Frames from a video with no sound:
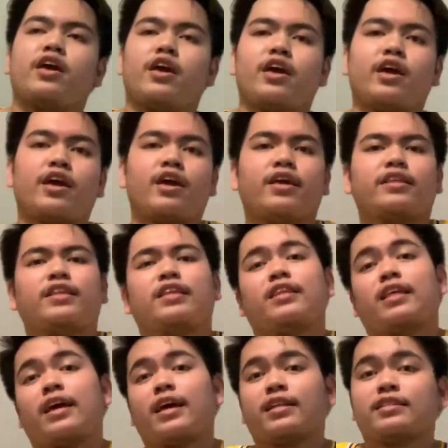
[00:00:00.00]
and
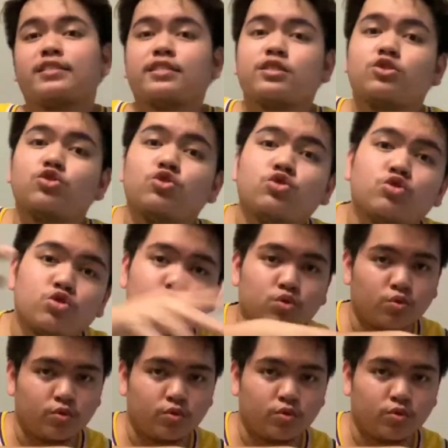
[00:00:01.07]
let's do